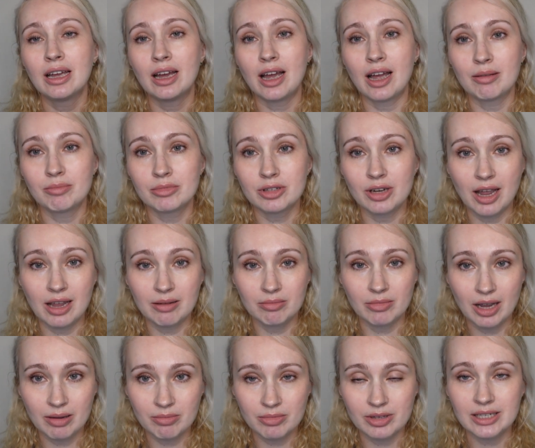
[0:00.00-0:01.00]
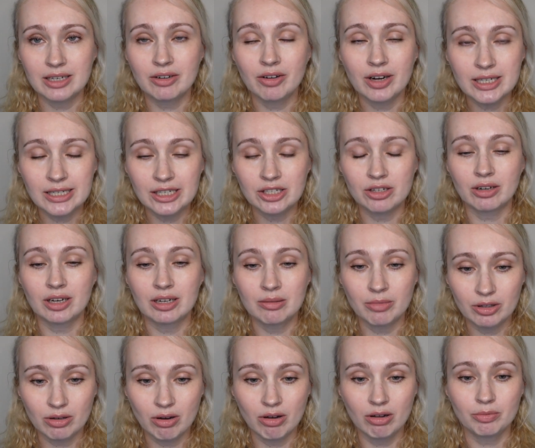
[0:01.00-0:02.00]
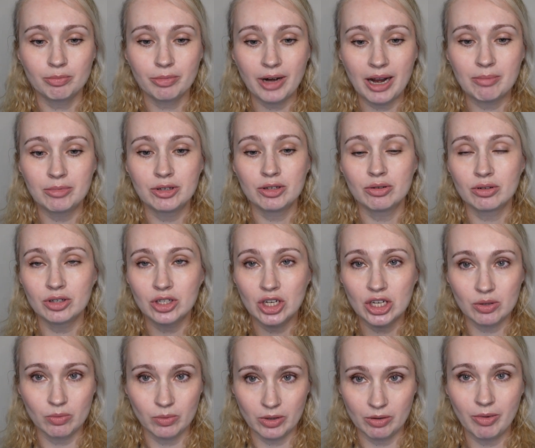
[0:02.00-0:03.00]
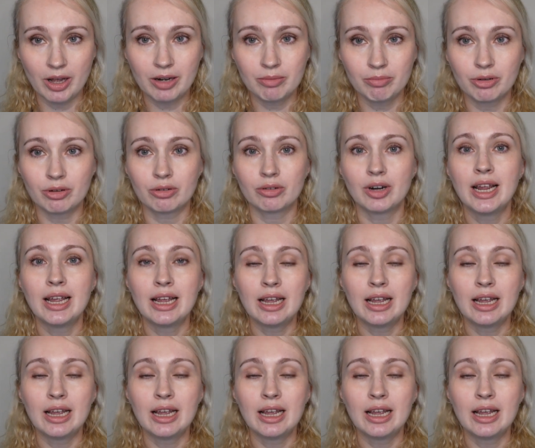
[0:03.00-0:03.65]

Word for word: I'm I'm, I'm seriously talking about whole prep, doing just with one burr.